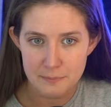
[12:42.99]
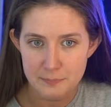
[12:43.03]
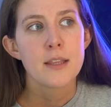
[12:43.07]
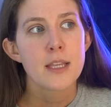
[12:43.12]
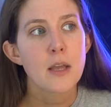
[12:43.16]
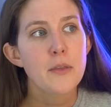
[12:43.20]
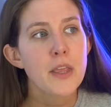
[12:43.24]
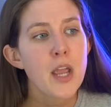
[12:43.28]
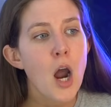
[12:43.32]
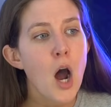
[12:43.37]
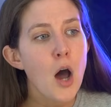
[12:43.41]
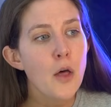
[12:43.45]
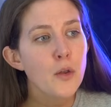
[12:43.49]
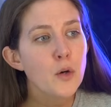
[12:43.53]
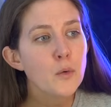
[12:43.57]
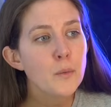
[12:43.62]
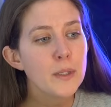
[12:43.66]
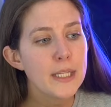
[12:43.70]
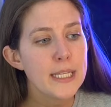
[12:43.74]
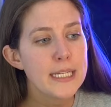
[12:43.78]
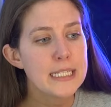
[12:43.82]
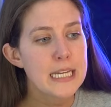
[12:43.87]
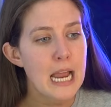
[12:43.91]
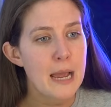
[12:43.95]
Now, the other
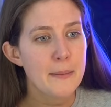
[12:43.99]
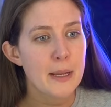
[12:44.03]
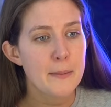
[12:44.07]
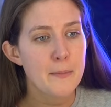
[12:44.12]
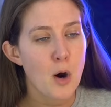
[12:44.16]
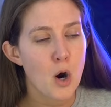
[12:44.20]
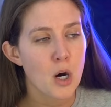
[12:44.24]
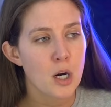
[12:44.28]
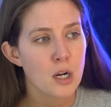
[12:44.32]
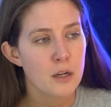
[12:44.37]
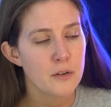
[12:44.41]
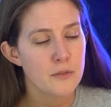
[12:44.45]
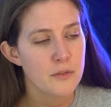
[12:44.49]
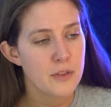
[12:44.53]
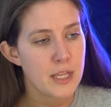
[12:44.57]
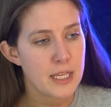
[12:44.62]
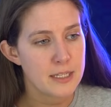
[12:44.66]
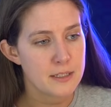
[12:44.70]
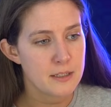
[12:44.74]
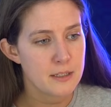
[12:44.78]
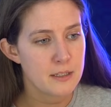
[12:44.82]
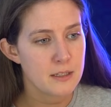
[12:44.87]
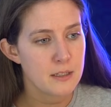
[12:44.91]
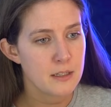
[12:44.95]
really damning part of
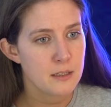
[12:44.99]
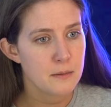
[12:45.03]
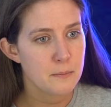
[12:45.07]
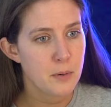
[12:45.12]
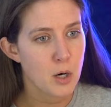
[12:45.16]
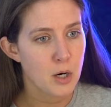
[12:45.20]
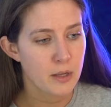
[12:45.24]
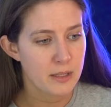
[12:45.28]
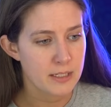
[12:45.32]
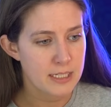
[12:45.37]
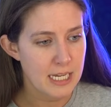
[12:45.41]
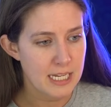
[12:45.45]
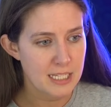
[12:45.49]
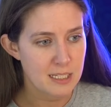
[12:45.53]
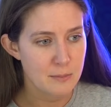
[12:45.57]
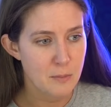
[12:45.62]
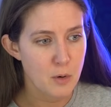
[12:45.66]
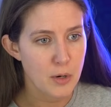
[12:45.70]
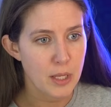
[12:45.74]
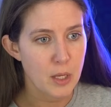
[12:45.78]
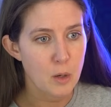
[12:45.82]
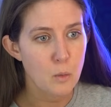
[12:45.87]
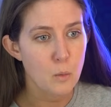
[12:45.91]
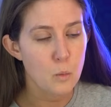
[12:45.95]
this part of the
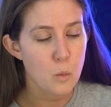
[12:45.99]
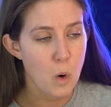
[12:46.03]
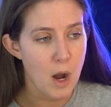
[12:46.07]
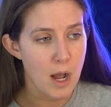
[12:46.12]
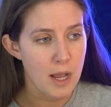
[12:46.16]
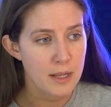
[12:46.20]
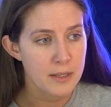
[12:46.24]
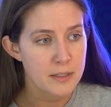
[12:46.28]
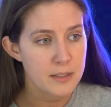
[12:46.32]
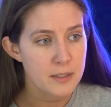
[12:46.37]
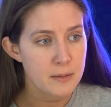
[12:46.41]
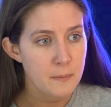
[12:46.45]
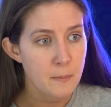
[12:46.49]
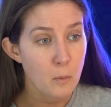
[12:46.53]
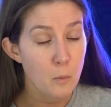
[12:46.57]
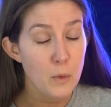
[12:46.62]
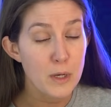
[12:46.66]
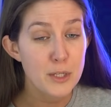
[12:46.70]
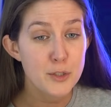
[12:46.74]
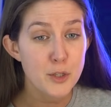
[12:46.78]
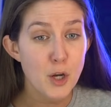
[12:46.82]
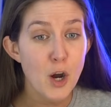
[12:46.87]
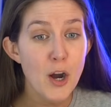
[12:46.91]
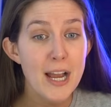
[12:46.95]
testimony was we
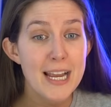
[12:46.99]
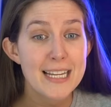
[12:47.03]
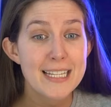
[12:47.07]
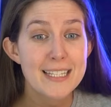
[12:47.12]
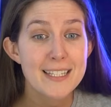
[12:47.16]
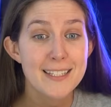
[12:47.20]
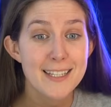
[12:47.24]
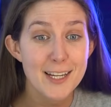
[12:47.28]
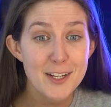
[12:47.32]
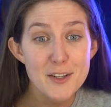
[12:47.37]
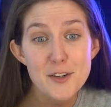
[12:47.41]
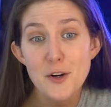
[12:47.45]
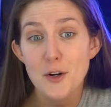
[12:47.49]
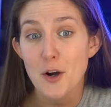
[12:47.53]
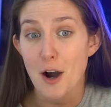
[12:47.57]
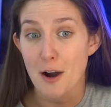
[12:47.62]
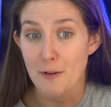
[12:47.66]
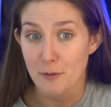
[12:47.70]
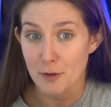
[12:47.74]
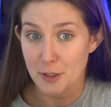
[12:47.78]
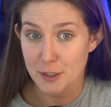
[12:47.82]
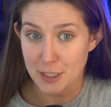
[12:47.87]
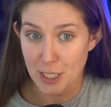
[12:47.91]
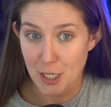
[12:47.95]
saw a signal
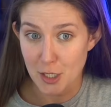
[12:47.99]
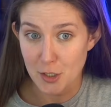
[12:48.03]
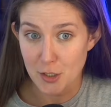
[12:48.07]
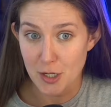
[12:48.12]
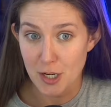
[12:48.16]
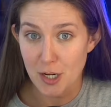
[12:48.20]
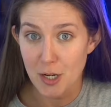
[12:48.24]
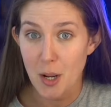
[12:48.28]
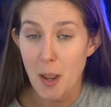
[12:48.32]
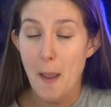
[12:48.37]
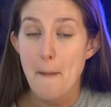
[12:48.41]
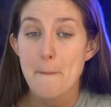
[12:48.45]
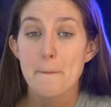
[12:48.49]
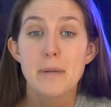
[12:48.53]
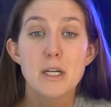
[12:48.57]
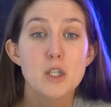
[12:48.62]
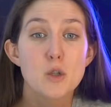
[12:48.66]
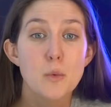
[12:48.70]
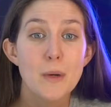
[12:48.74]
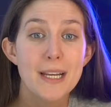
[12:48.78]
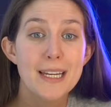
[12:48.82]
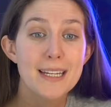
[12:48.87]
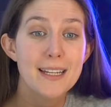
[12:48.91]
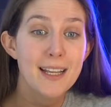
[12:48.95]
conversation
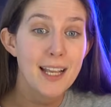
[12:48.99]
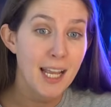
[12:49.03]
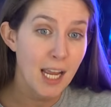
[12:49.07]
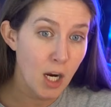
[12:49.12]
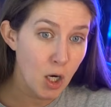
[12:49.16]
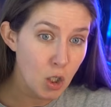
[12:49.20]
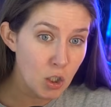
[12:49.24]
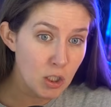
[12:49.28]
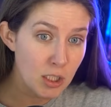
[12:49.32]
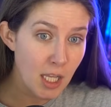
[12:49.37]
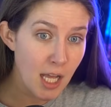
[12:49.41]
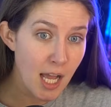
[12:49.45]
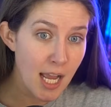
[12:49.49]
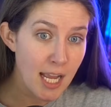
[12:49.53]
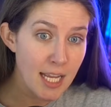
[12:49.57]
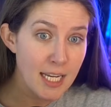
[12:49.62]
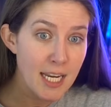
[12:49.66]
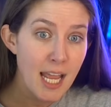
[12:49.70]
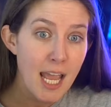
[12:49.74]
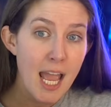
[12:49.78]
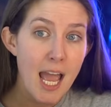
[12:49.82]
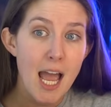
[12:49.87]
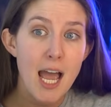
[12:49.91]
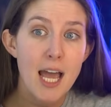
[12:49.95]
between Caroline
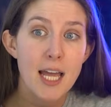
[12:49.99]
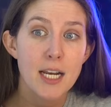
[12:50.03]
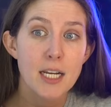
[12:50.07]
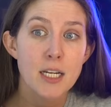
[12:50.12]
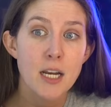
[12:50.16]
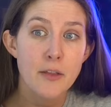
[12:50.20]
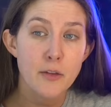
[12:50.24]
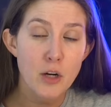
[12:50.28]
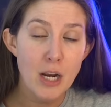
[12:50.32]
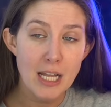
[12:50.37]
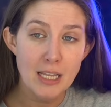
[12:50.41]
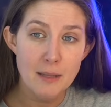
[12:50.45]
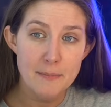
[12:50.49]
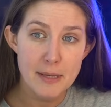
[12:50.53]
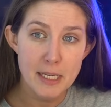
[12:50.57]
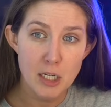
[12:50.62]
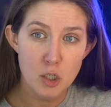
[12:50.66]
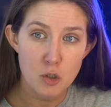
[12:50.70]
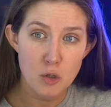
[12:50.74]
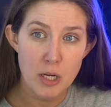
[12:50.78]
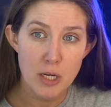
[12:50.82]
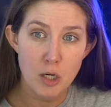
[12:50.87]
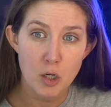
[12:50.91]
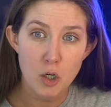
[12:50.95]
and another Alameda
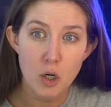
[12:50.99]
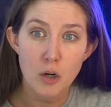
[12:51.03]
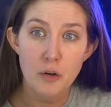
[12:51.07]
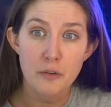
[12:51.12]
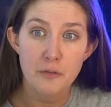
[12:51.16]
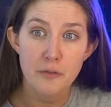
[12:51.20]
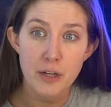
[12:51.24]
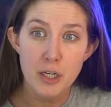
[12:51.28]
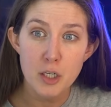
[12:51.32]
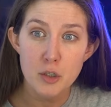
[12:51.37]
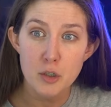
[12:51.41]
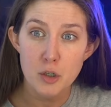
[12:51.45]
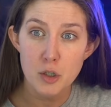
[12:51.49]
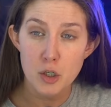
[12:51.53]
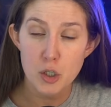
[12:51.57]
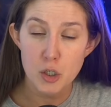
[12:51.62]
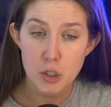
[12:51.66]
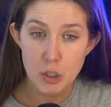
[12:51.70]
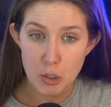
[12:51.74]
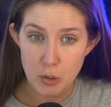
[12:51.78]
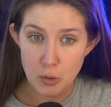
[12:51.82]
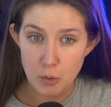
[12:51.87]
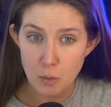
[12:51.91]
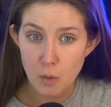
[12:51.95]
trader called Victor
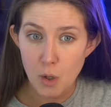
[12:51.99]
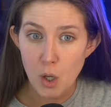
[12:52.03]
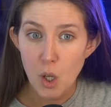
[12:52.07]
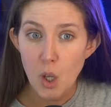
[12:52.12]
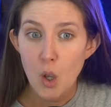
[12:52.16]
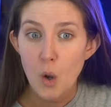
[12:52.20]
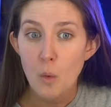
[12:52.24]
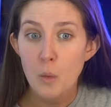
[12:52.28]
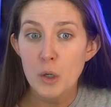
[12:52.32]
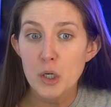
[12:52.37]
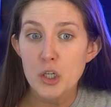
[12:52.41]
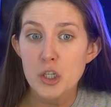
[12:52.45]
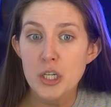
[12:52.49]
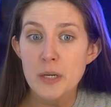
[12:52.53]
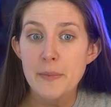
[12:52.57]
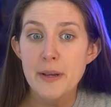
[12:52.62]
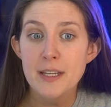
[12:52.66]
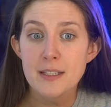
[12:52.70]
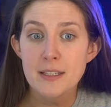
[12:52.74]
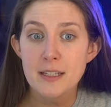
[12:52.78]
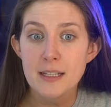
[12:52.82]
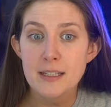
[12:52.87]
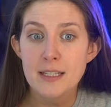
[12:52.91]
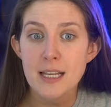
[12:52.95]
Shu, where she
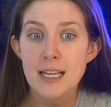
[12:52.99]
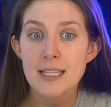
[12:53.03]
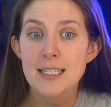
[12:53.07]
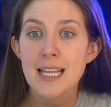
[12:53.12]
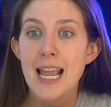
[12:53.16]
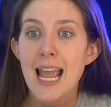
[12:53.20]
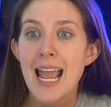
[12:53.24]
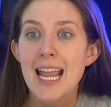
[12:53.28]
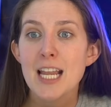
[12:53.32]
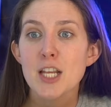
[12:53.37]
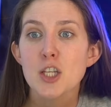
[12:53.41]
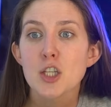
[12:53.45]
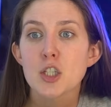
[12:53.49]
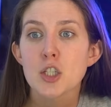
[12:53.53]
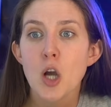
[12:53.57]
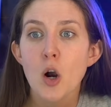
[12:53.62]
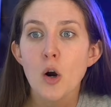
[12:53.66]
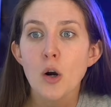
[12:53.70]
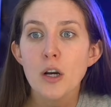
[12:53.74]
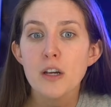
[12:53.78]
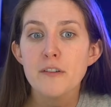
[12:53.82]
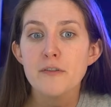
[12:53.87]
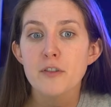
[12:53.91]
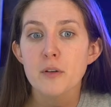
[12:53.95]
basically says, hey,
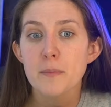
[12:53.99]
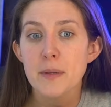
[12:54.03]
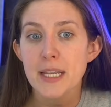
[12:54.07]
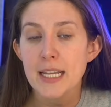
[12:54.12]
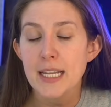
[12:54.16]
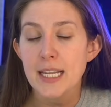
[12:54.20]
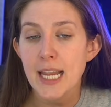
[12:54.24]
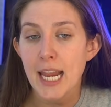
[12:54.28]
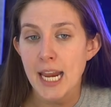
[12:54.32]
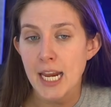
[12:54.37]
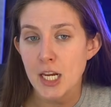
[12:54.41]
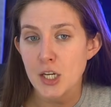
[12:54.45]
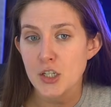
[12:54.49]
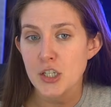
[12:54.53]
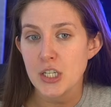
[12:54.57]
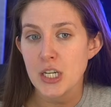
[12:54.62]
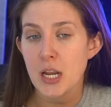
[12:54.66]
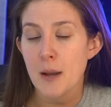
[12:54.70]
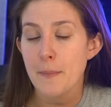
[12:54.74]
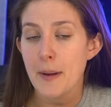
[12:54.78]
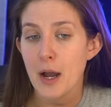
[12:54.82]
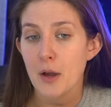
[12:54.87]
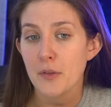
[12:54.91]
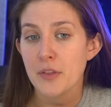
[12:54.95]
sorry for being cagey
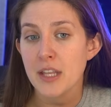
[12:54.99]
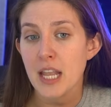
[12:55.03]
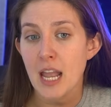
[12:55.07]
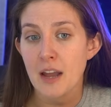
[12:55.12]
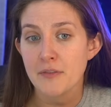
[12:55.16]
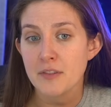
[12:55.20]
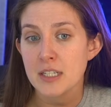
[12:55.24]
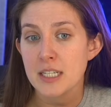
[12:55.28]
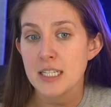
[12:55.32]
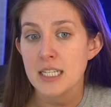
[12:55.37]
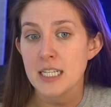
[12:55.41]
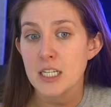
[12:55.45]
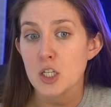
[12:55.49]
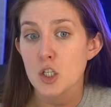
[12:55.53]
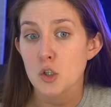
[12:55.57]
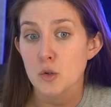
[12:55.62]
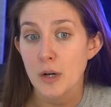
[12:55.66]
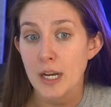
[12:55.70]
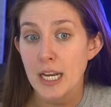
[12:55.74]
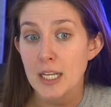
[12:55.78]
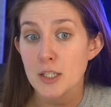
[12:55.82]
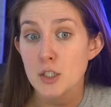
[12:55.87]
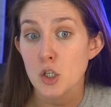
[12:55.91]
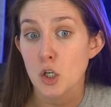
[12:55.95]
about the FTT
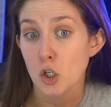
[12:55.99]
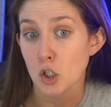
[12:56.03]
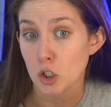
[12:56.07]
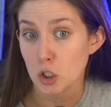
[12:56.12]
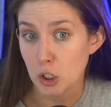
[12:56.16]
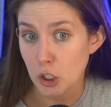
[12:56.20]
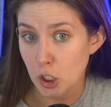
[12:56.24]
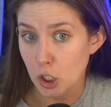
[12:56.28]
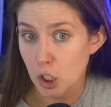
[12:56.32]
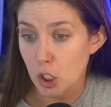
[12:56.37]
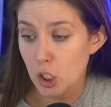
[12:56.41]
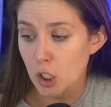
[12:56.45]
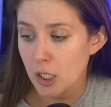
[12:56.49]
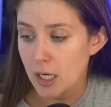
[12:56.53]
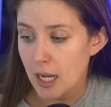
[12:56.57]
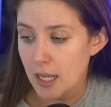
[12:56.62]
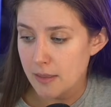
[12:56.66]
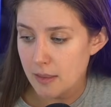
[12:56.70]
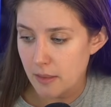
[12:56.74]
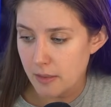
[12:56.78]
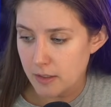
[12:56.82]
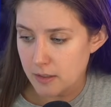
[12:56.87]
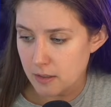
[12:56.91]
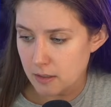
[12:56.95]
trades earlier.
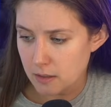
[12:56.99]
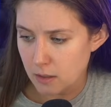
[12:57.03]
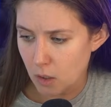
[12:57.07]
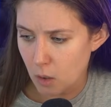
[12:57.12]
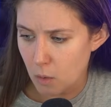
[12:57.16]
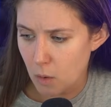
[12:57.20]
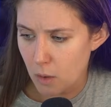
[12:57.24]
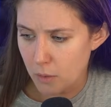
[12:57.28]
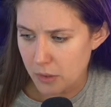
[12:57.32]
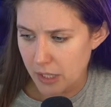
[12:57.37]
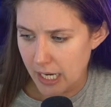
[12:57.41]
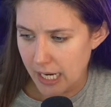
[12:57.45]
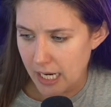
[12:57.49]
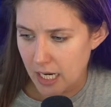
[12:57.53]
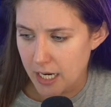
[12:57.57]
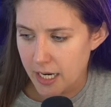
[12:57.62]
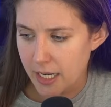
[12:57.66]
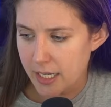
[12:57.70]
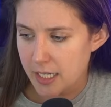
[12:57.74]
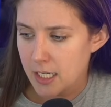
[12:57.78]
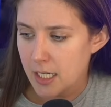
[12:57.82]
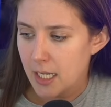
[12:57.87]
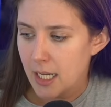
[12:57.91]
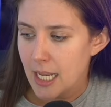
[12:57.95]
And this is a quote that I
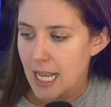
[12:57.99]
got.